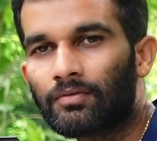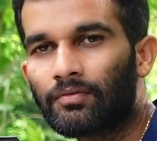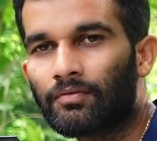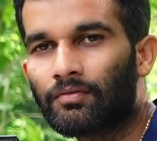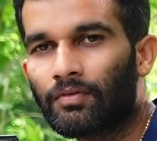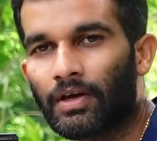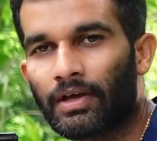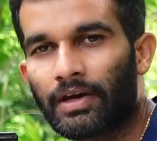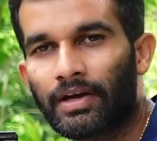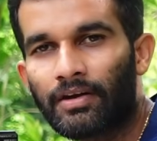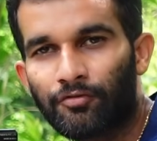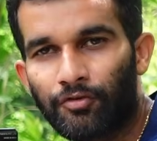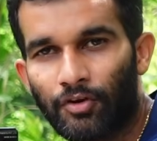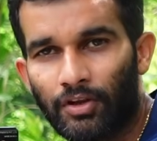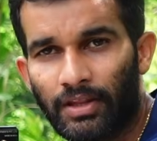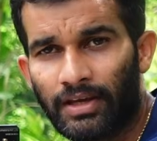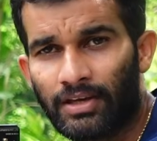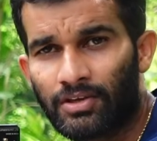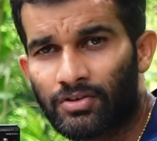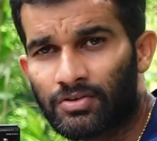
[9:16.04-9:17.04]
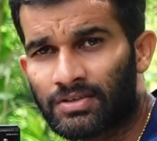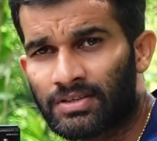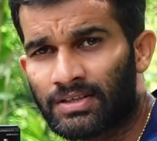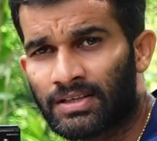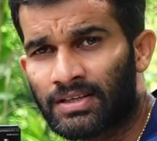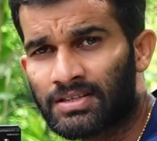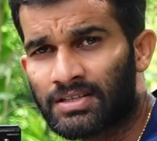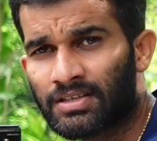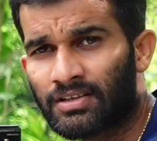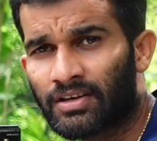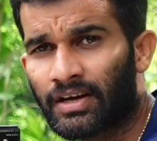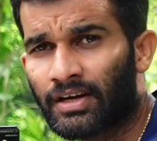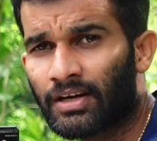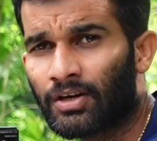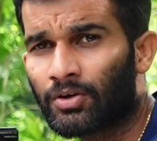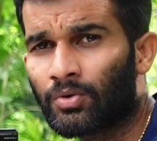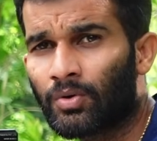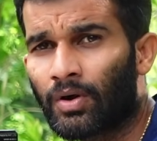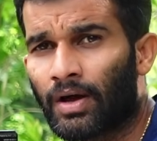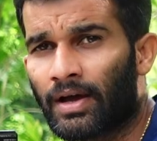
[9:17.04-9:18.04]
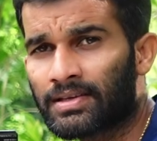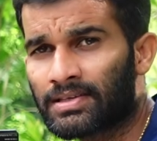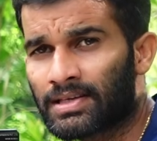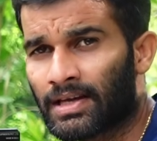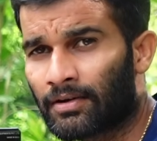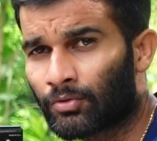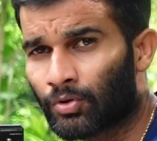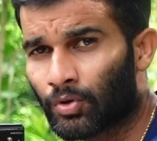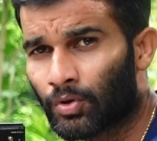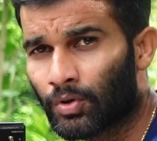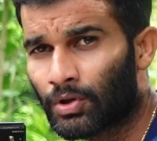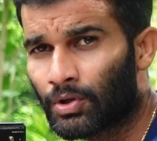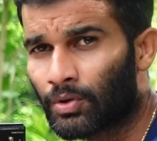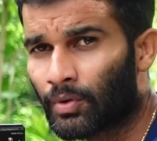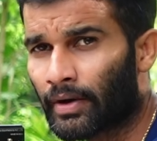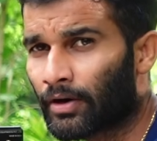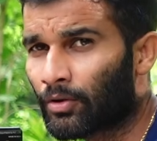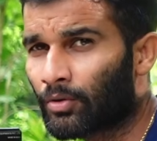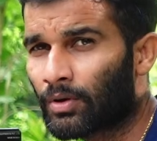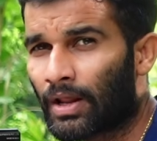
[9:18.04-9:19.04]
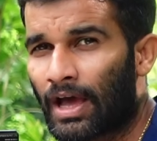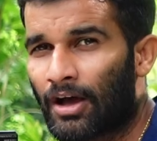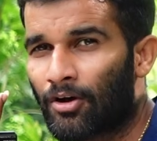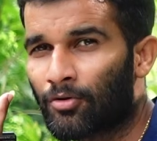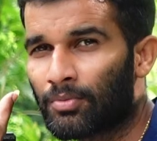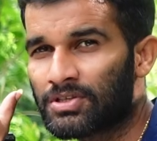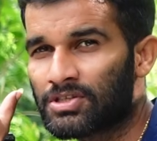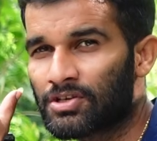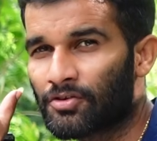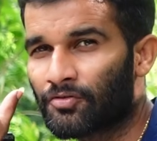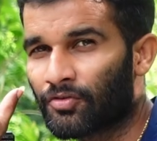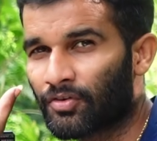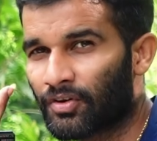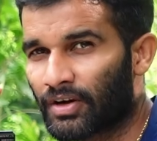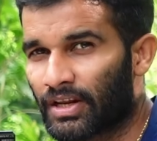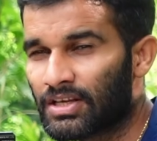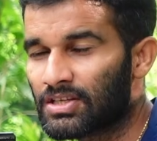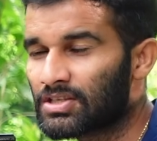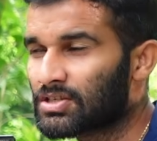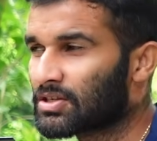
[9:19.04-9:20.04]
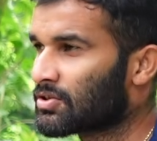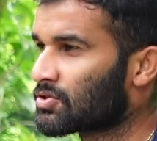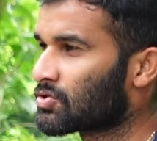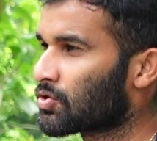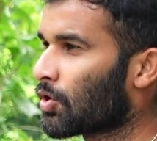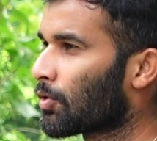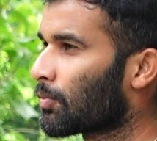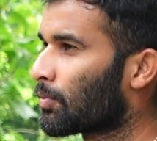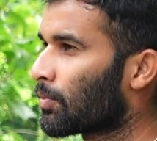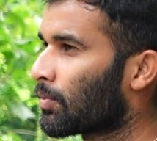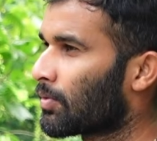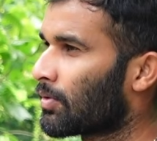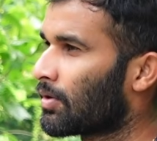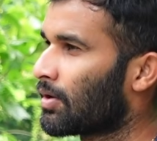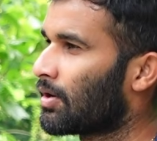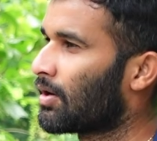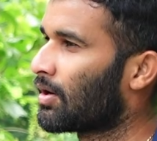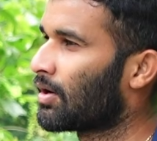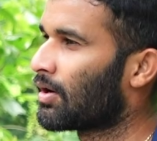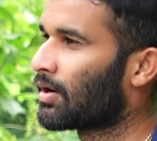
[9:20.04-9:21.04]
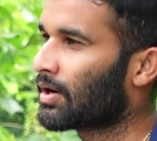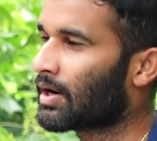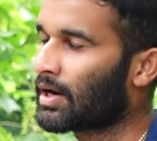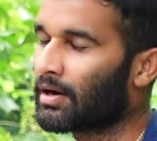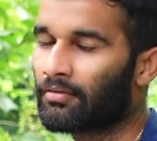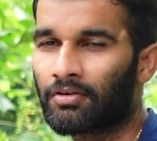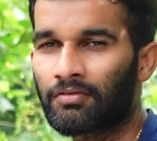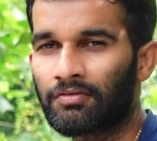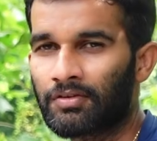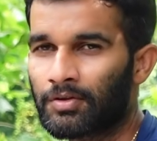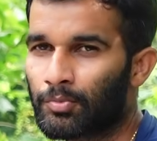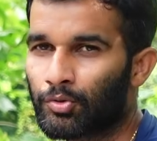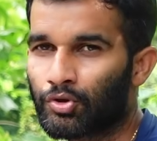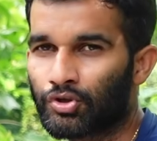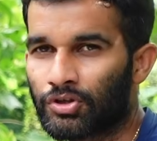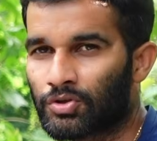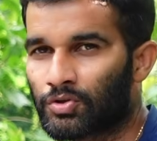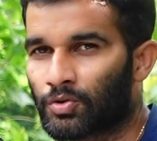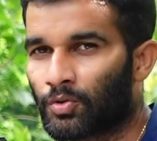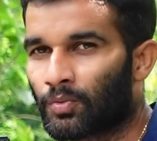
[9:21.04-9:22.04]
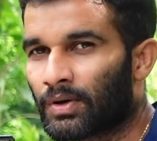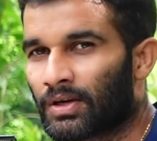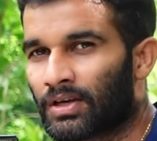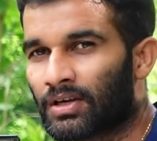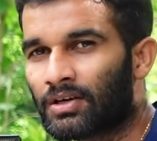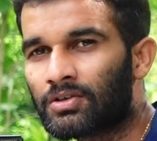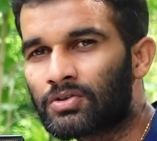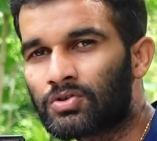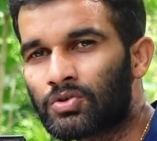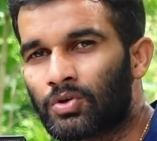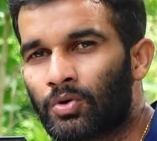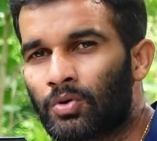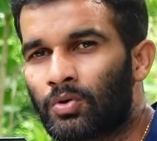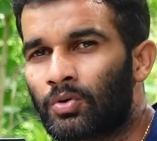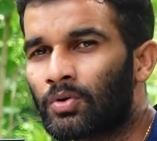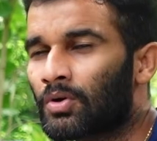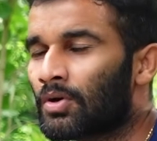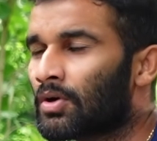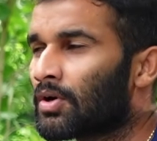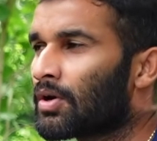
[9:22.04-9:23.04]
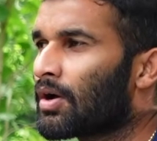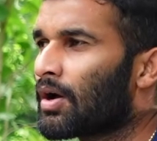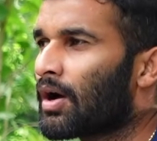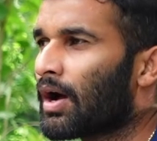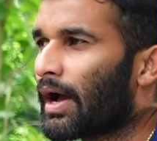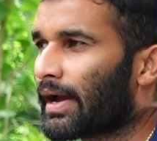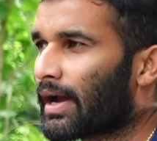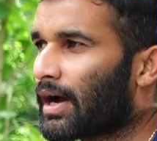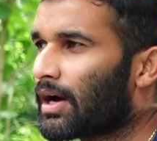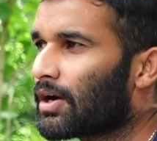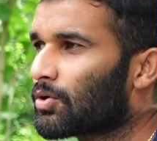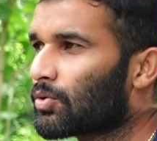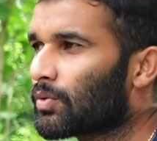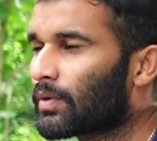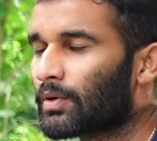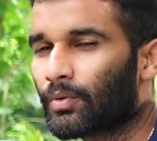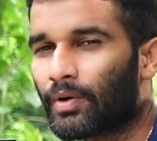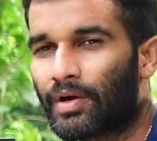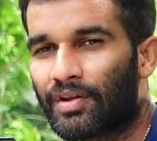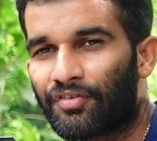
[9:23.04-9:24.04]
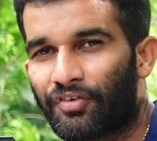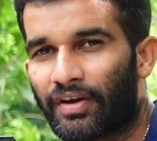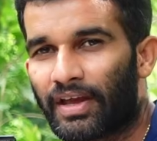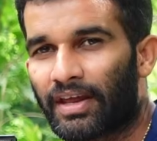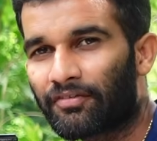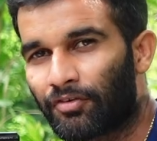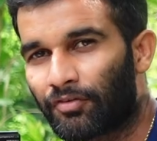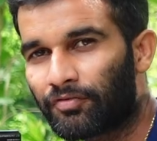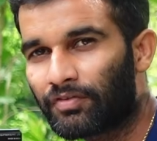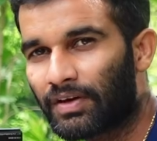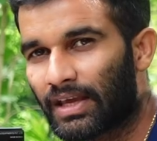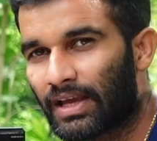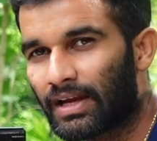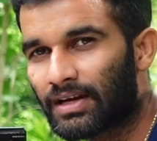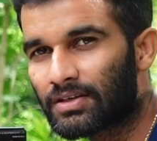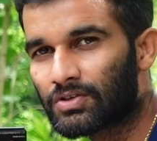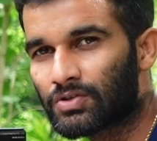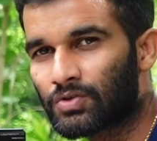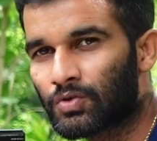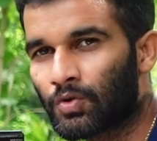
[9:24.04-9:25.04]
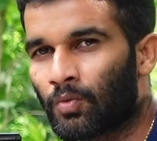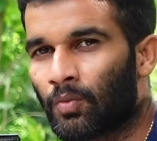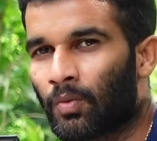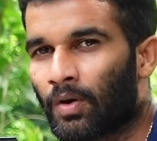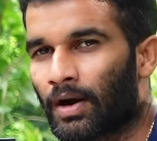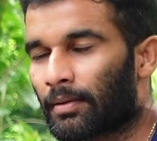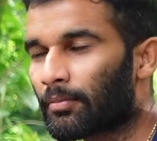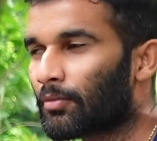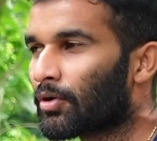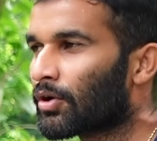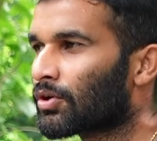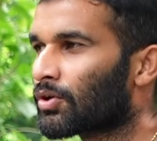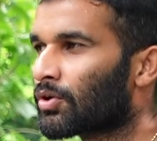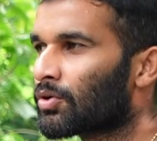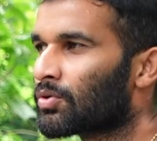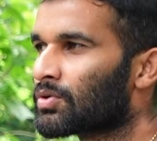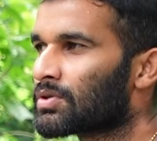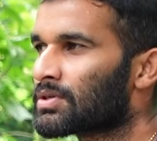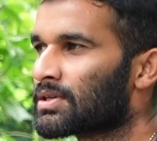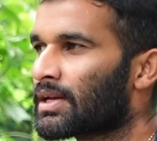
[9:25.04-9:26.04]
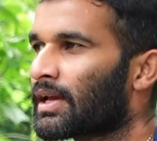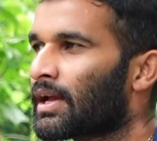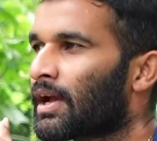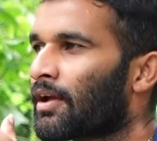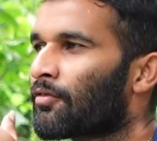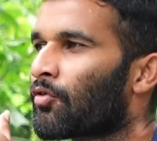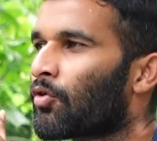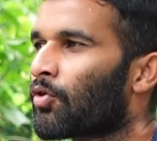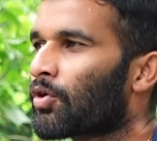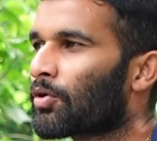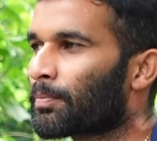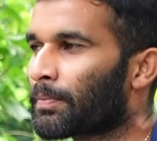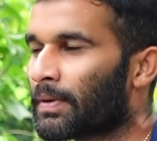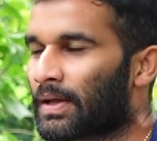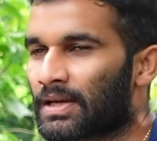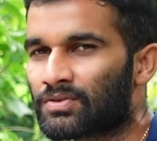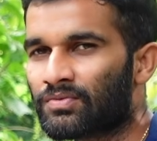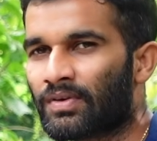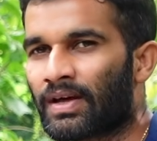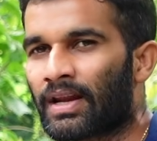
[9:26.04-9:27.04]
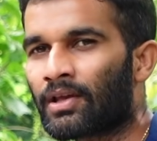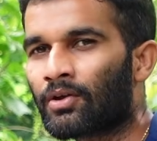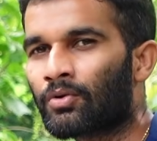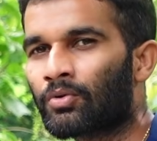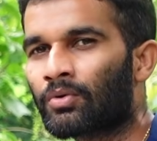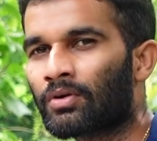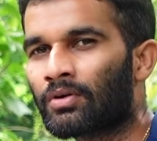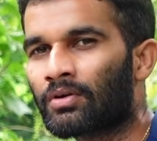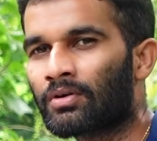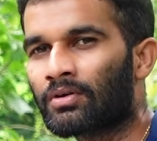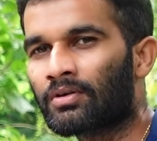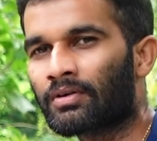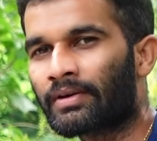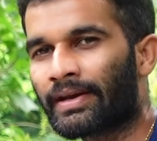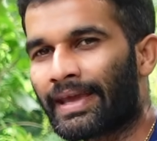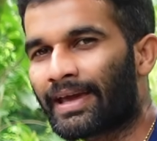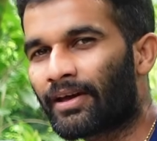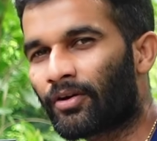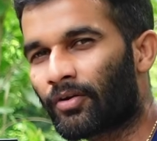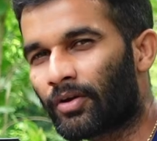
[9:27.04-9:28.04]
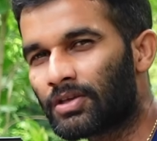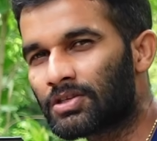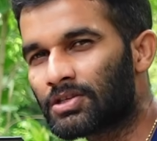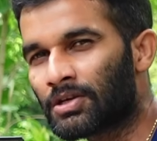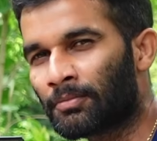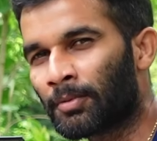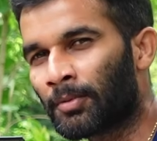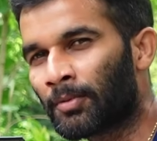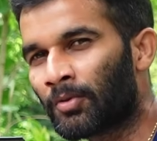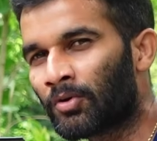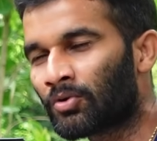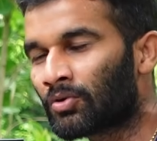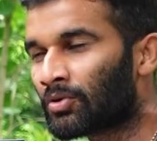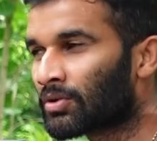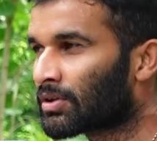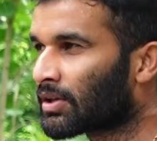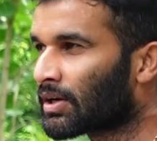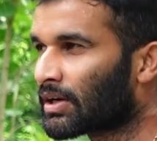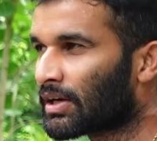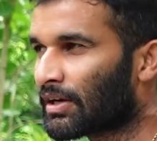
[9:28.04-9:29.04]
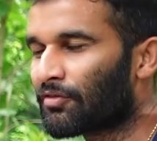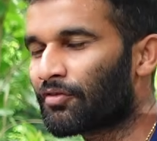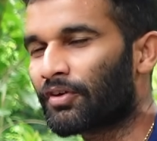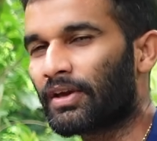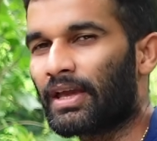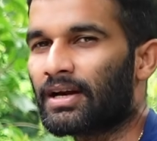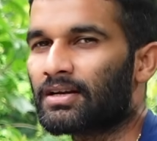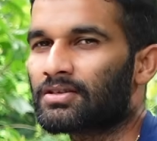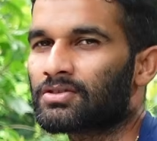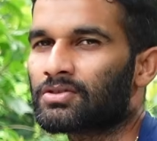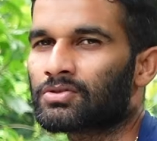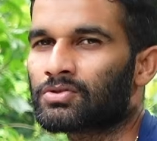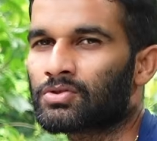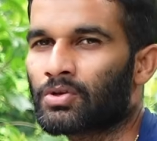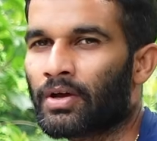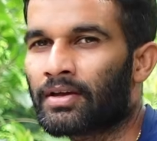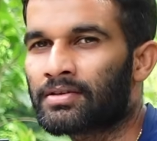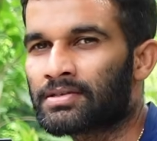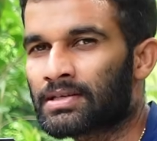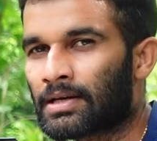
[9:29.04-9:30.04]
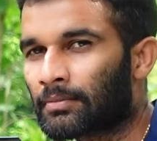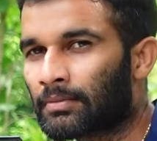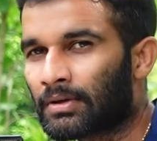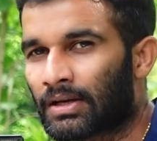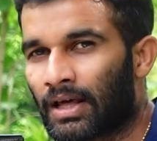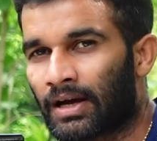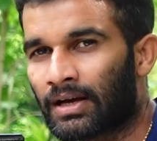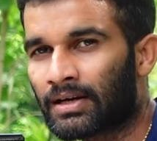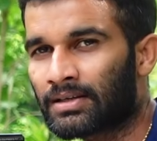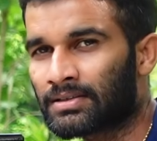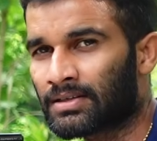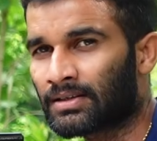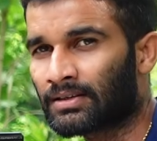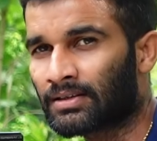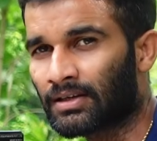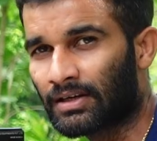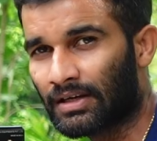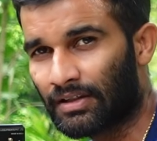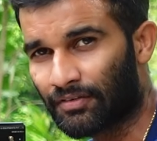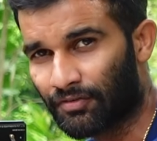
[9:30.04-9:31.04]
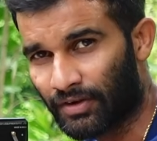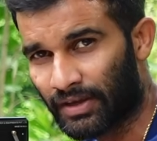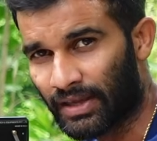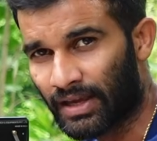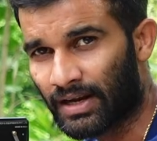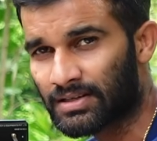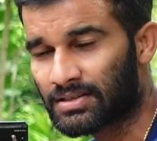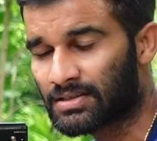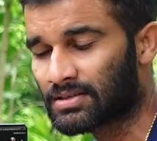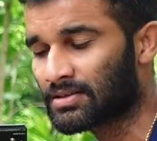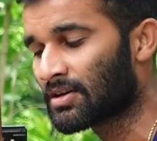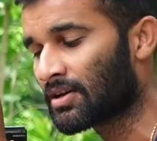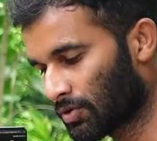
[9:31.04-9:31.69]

We are in for the accuracy testing right now. As I have told you, I don't have much of a range. It's all covered with bushes over here, so I can't do a 25 and 50 yards. So what I'm going to do is, like, I found a place where I could take a range of about 35 yards. So I set up the targets at 35 yards.